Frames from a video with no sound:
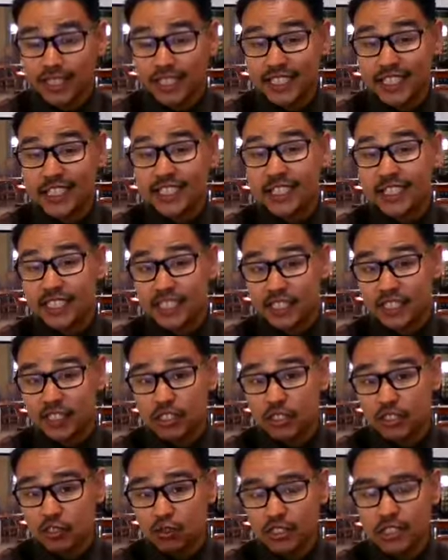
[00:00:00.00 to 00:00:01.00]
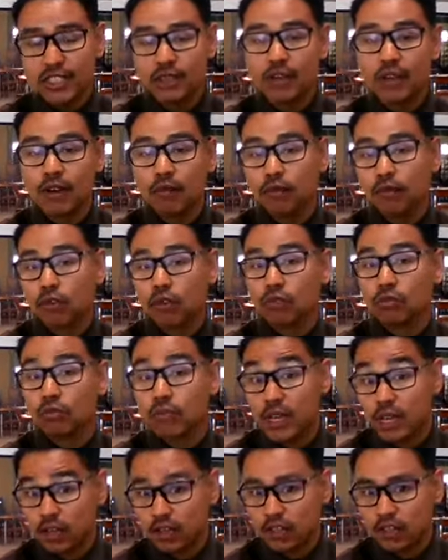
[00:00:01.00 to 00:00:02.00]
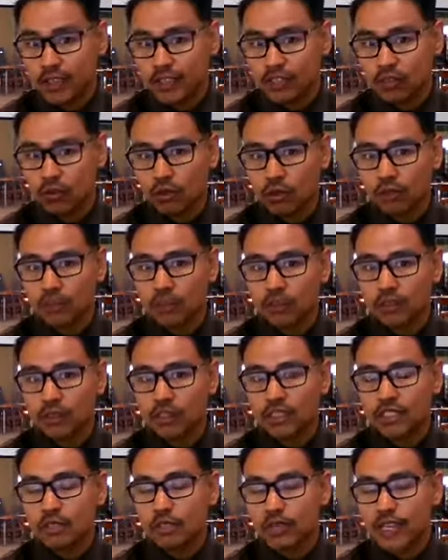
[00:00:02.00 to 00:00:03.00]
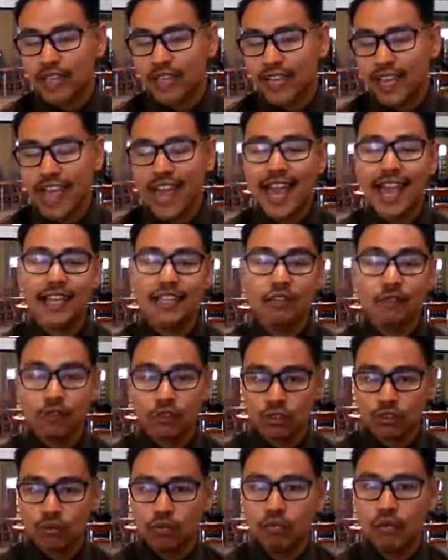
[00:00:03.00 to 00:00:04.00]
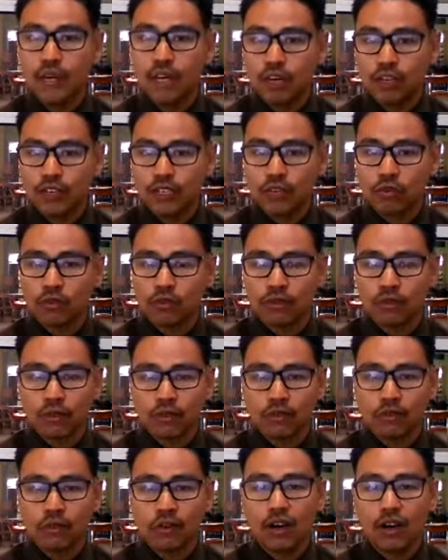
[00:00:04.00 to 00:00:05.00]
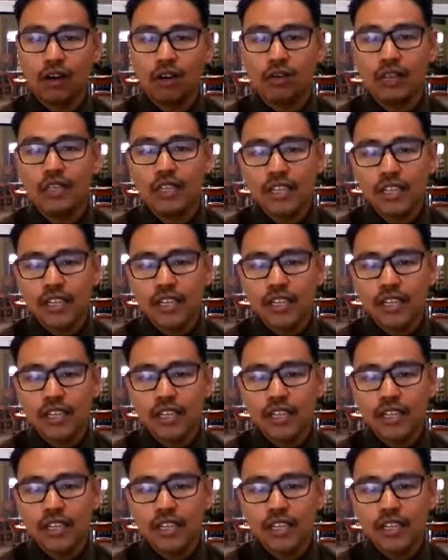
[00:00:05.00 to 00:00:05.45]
in addition to receiving a full Pell Grant Award for the spring and a full Pell Grant Award for the fall.